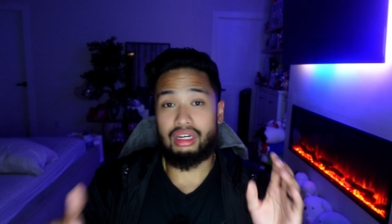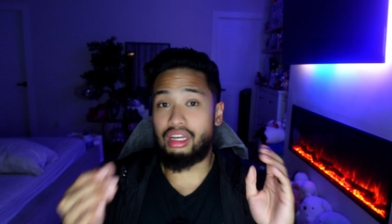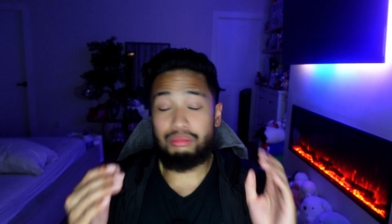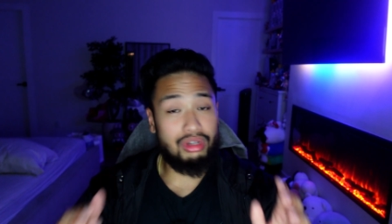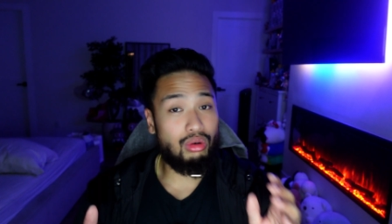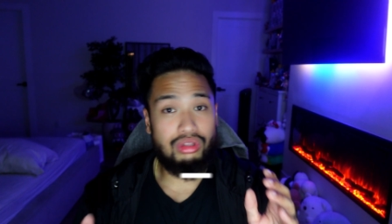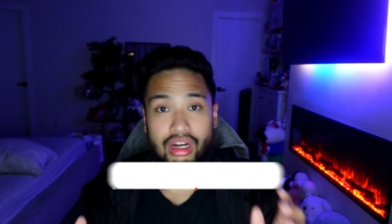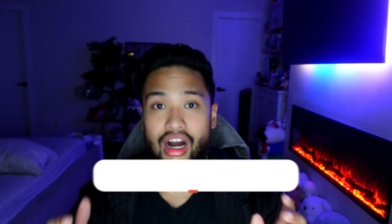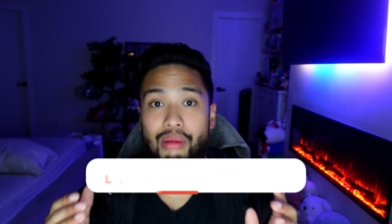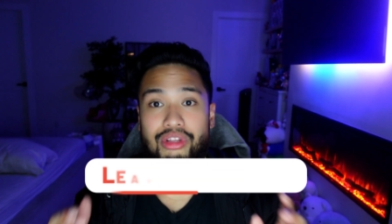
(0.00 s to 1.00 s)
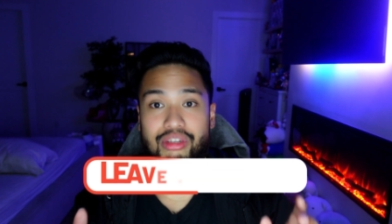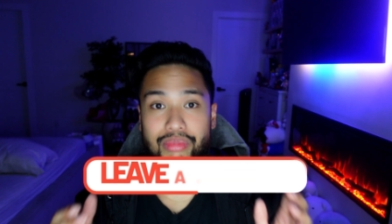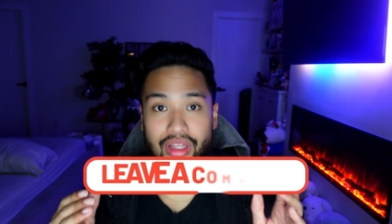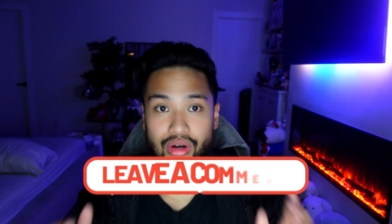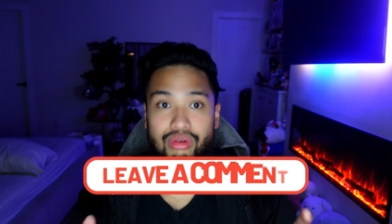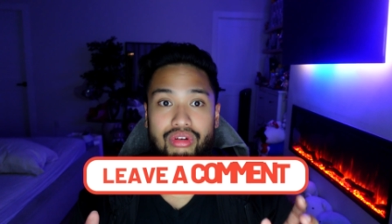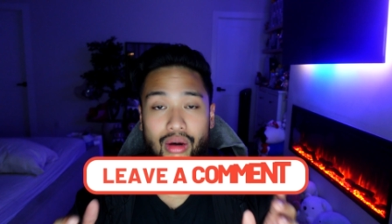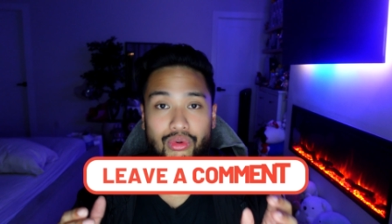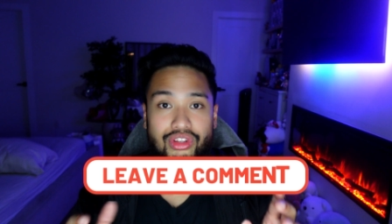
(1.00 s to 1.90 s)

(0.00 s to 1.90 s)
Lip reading: Let me know in the comments below. We're